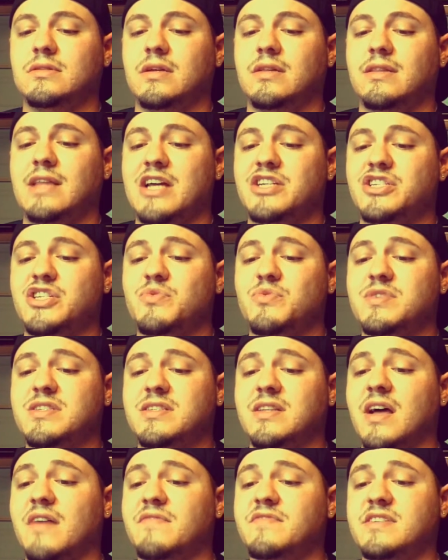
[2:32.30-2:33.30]
that she was
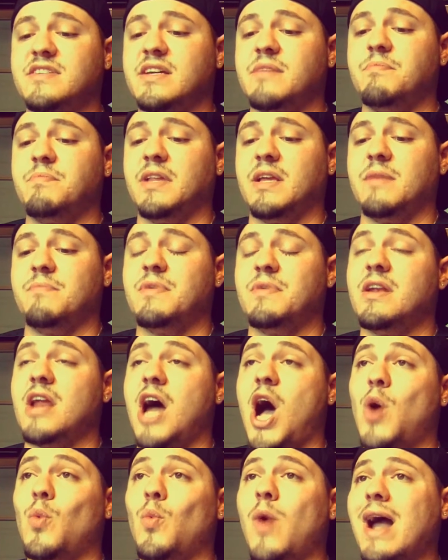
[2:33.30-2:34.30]
loved deeply but
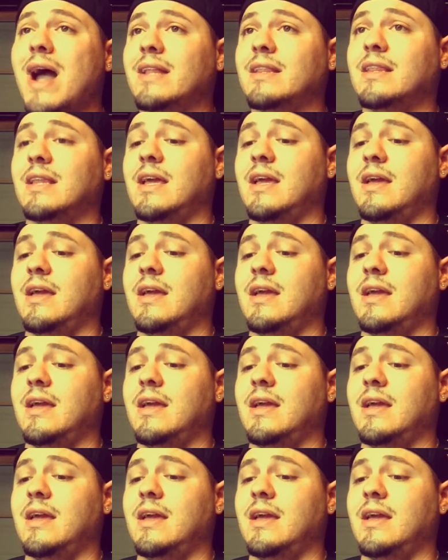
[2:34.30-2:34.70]
not widely.